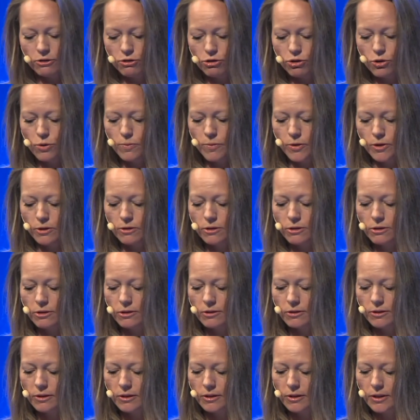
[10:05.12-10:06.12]
and
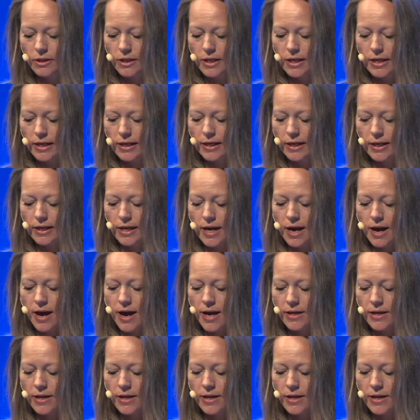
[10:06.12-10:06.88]
consumers can